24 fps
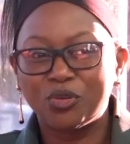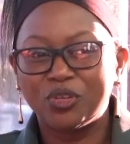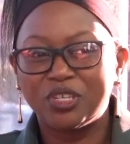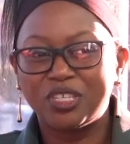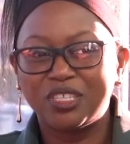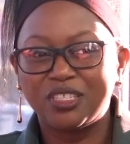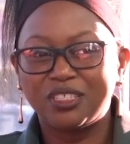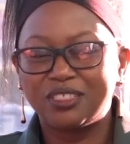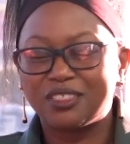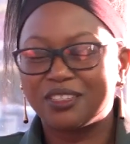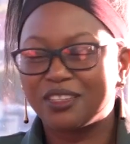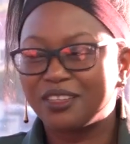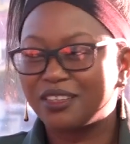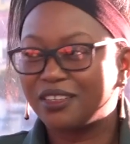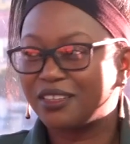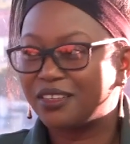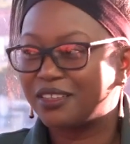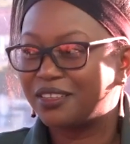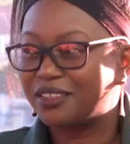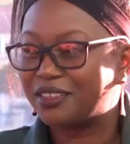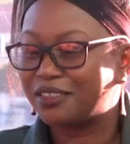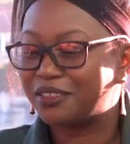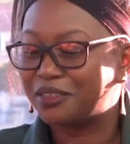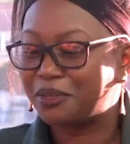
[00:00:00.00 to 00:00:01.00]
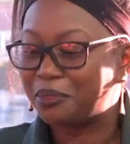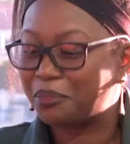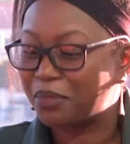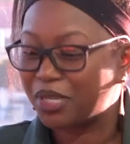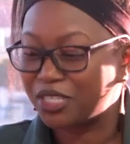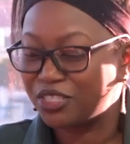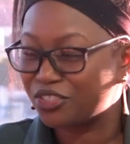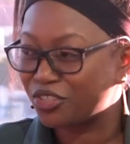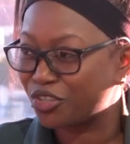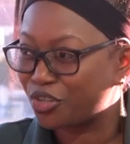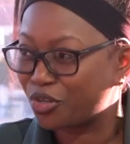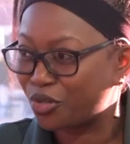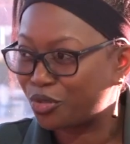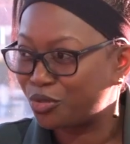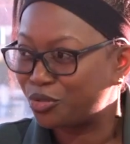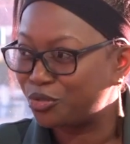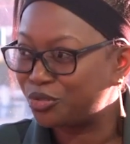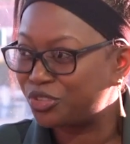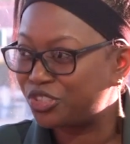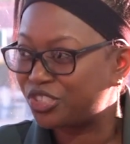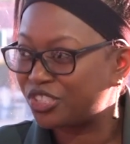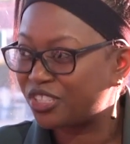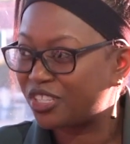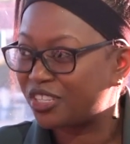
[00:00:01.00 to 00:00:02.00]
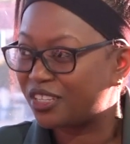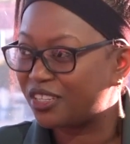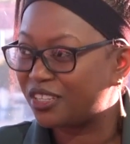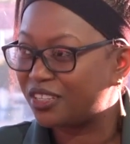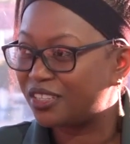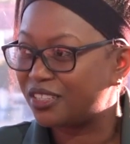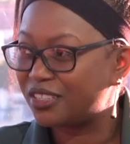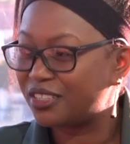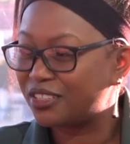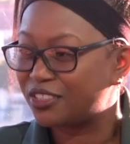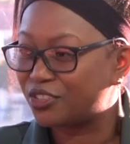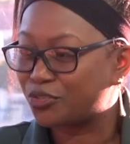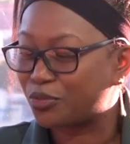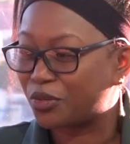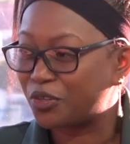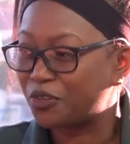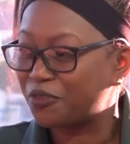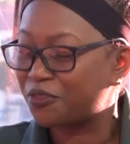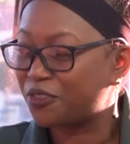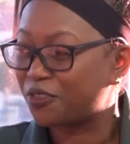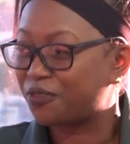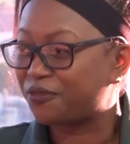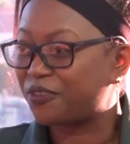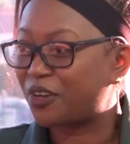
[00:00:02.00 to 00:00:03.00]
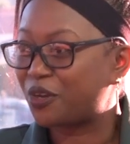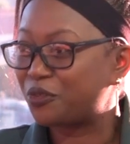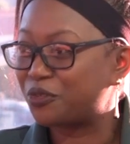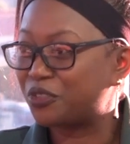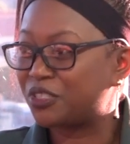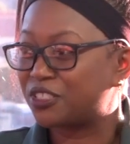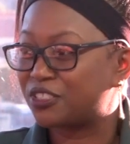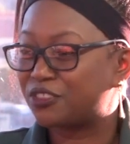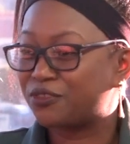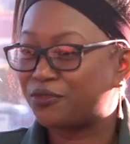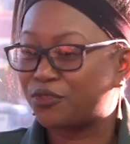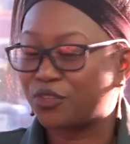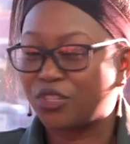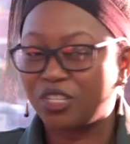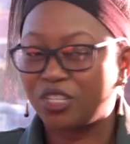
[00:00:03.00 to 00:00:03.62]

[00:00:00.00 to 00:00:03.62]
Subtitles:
he's a master coach. He's one of the founders for